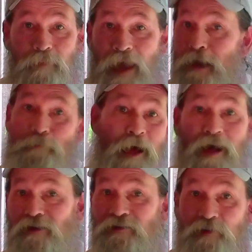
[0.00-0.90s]

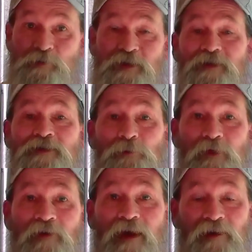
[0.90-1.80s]
adpocalypses and
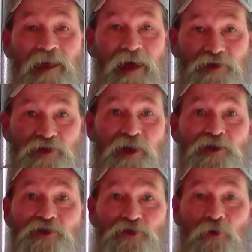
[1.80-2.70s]
we've had a lot of
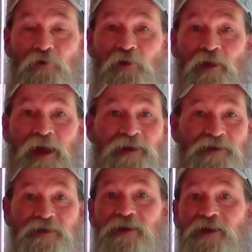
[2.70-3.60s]
changes over the
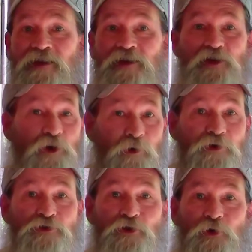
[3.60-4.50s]
last year
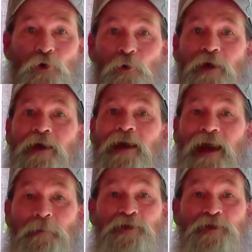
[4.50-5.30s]
or two, and I'm